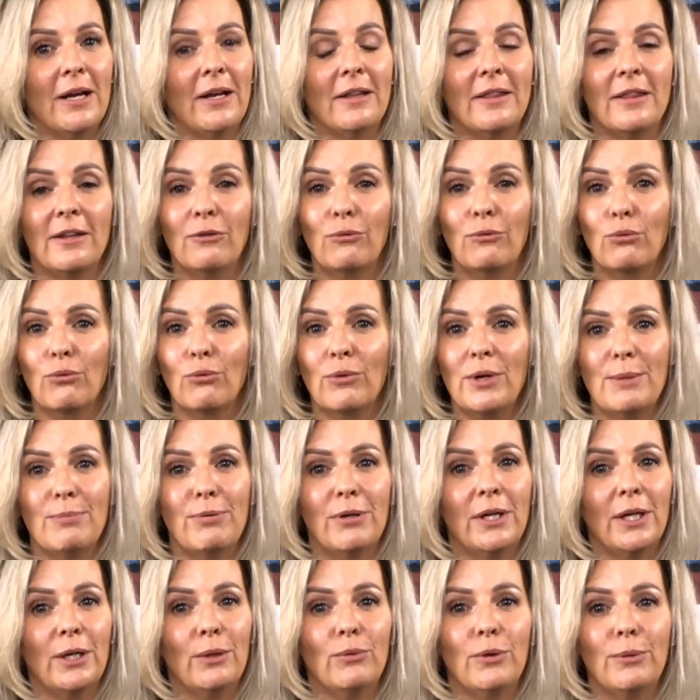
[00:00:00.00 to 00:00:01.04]
the
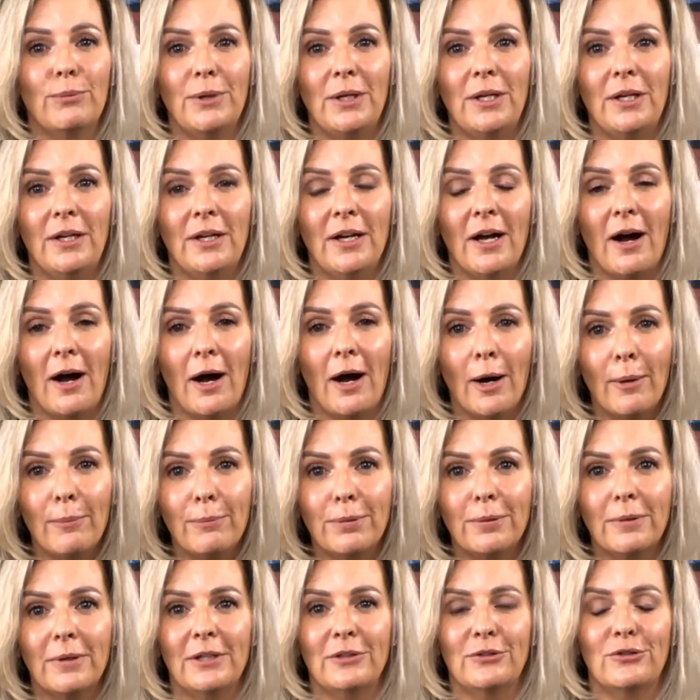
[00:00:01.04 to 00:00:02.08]
replay will be up
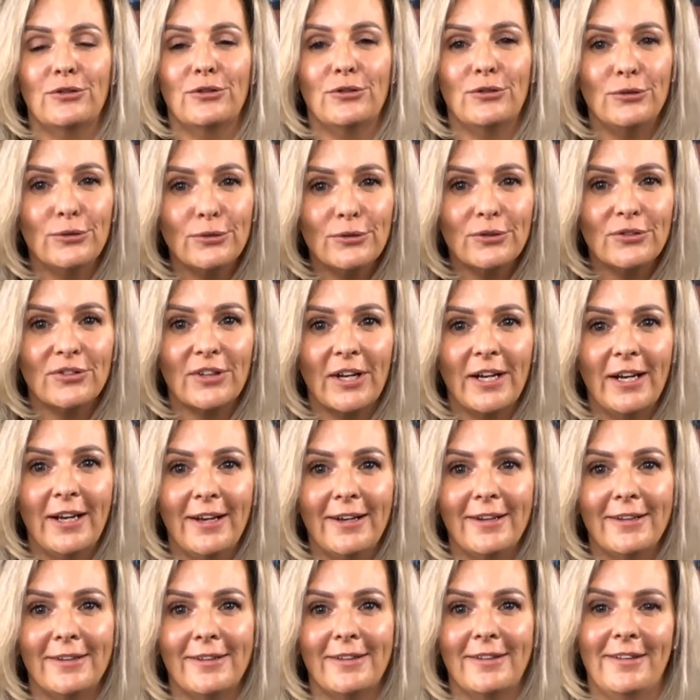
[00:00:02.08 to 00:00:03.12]
as soon as I
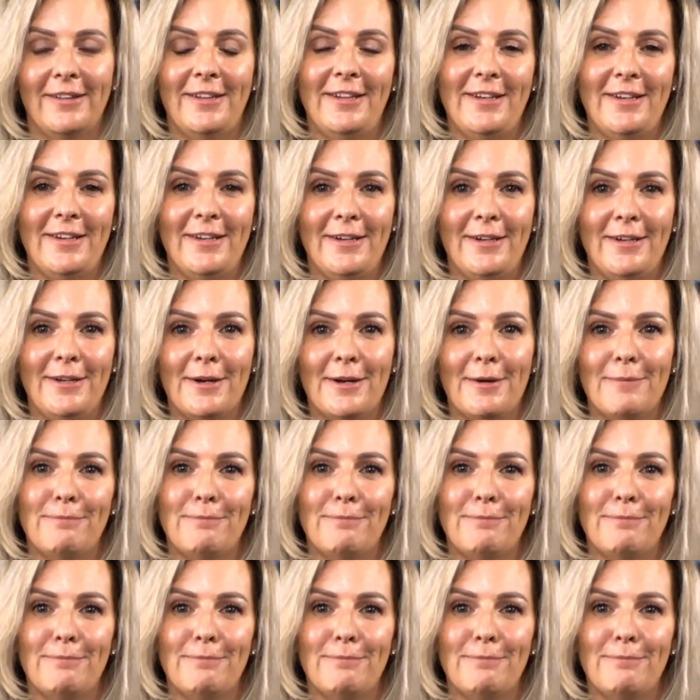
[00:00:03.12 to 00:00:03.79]
hit the